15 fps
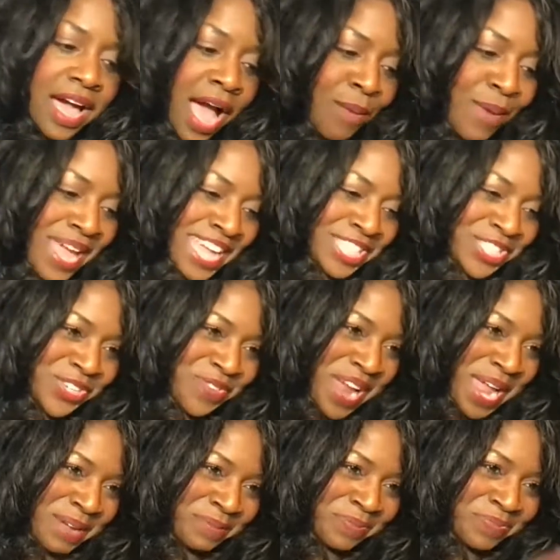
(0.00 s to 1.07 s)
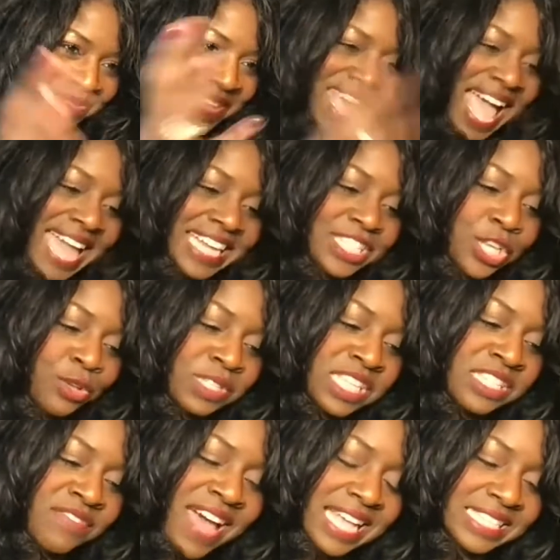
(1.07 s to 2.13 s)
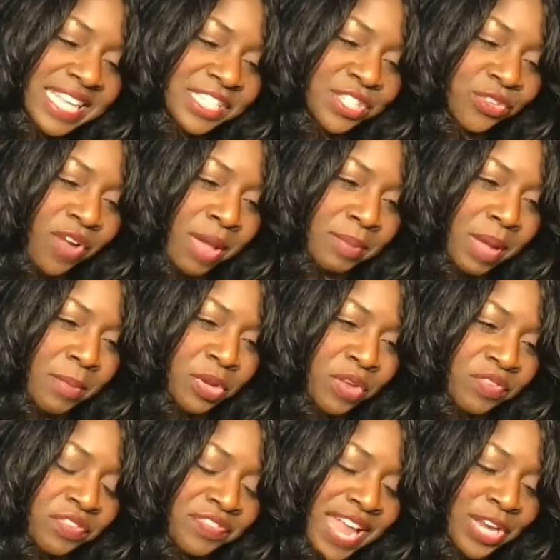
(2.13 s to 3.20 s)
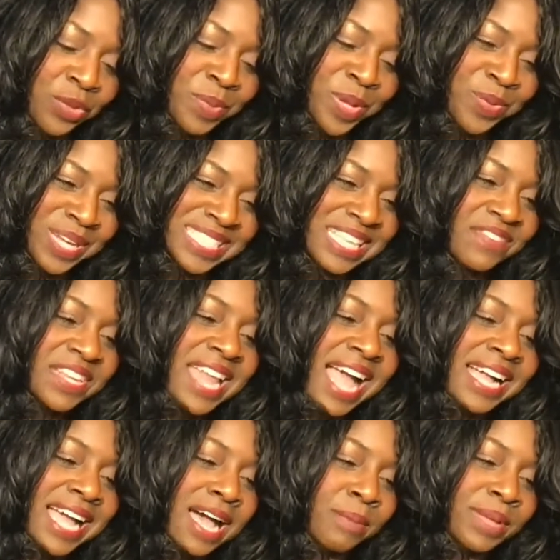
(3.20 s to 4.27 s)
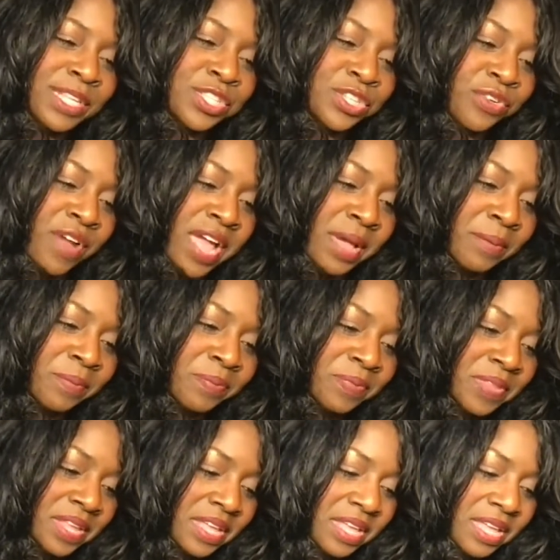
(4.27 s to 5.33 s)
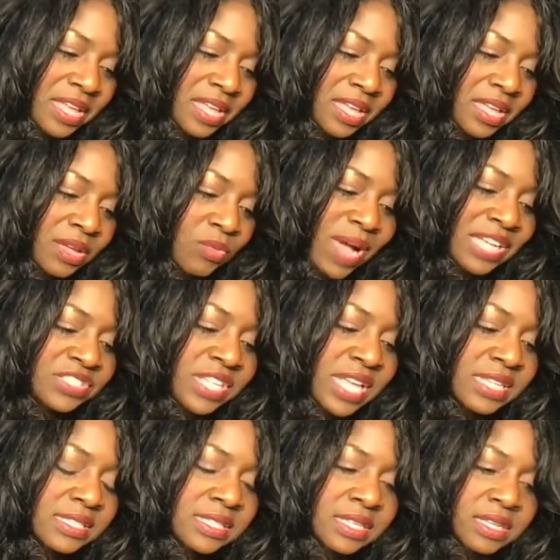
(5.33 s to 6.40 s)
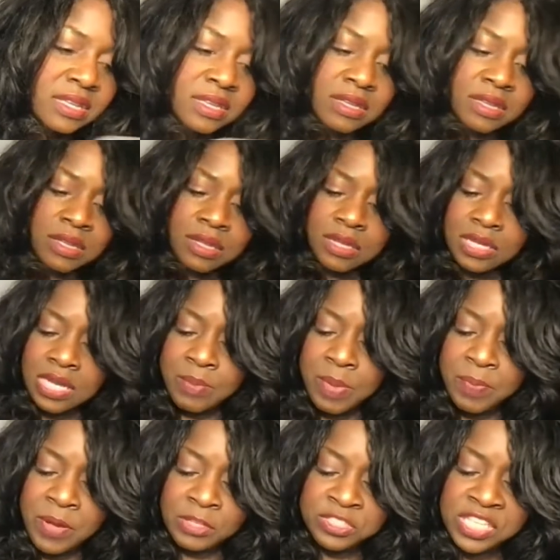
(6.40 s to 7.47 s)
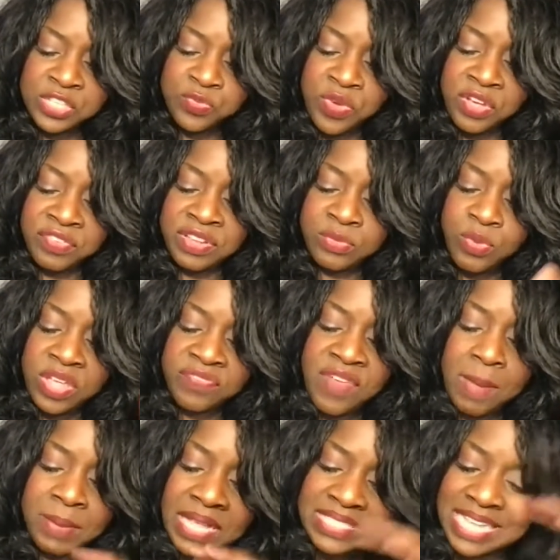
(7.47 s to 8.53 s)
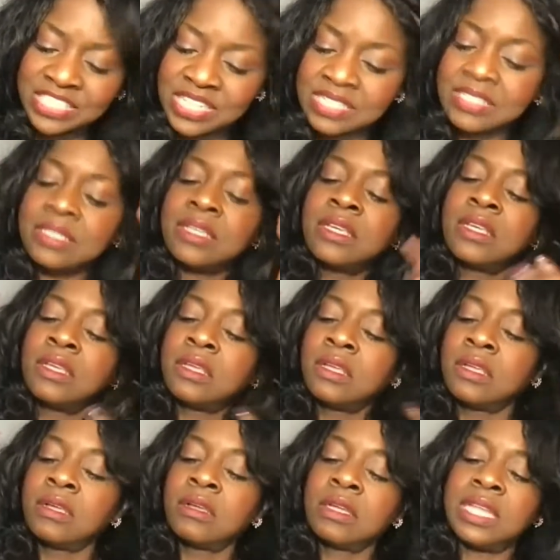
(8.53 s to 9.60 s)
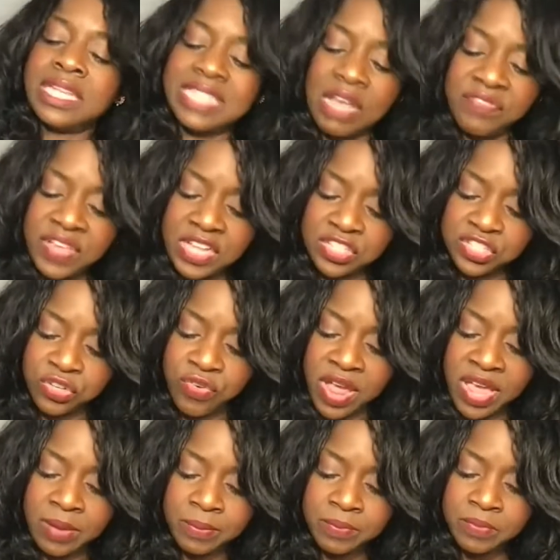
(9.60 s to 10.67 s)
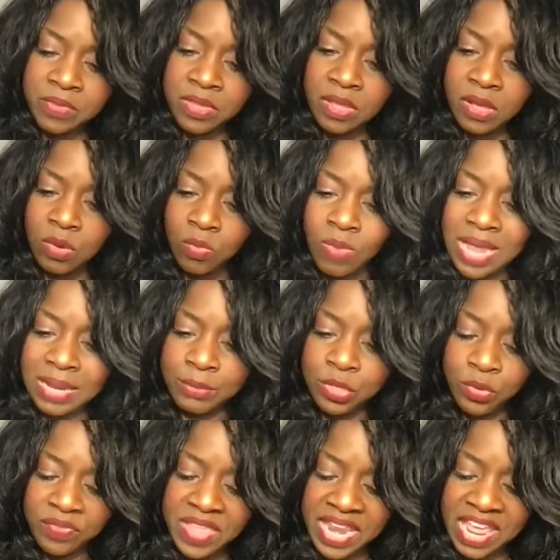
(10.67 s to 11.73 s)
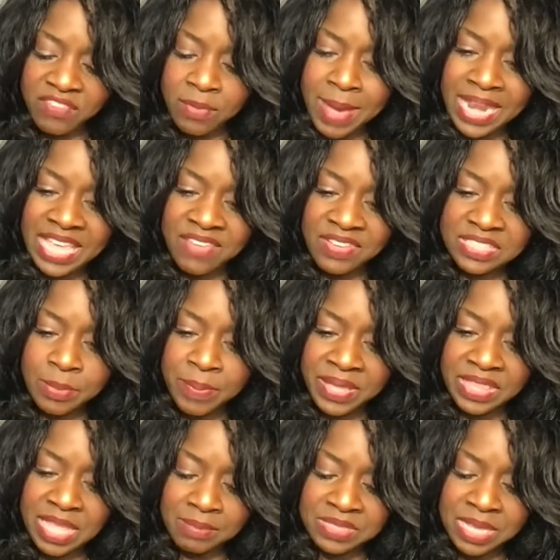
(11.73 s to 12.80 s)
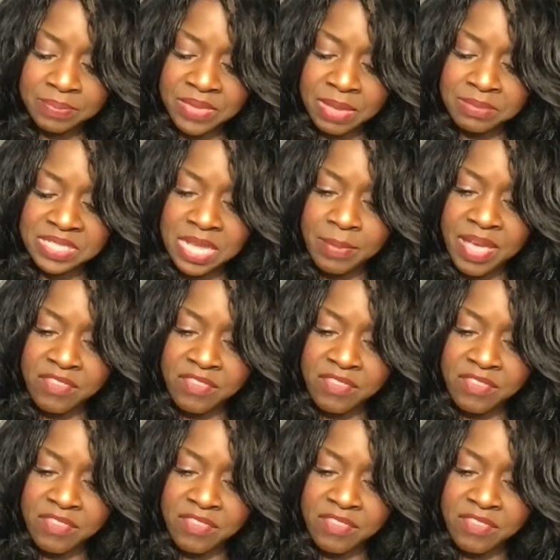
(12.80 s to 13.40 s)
All right, Instagram. I need to use this advice, Instagram. Come on over to flynubianqueentv.com, Instagram. Watch this. Let me post this real quick, fam, because I just clicked off of Instagram. While I'm doing that, everybody give us a big thumbs up, thumbs up.